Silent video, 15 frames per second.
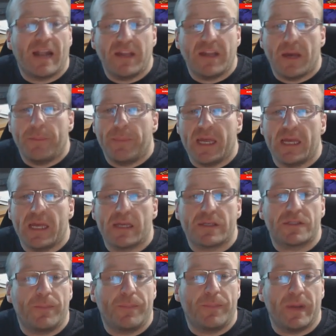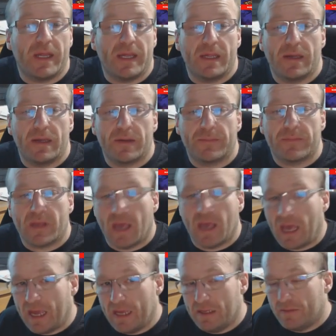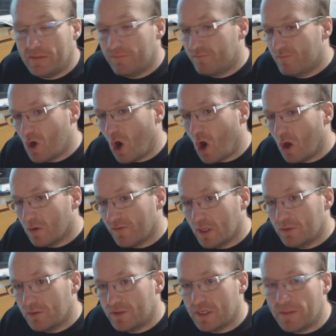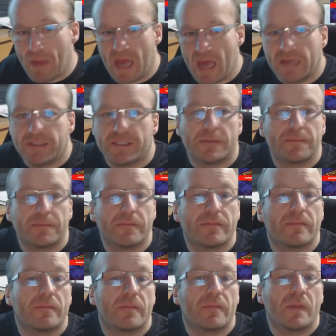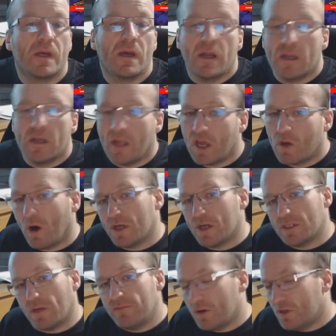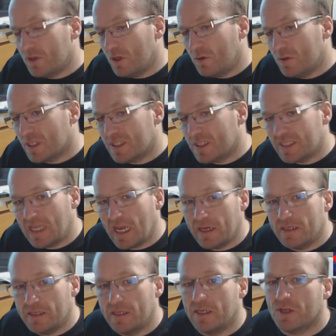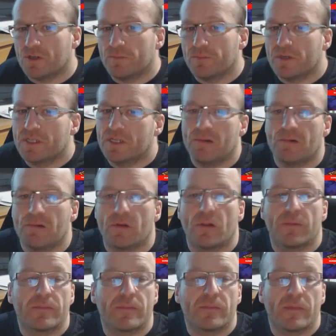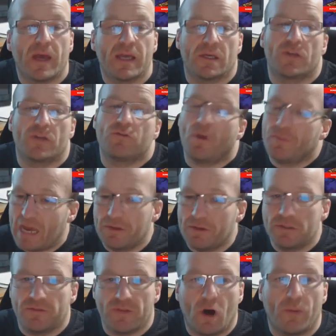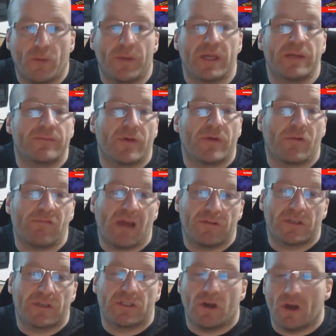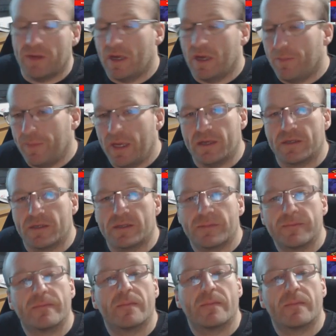and it appears to be a convoluted mess. Likewise, I've not used the second edition material, as I dropped out of the hobby around the time it appeared.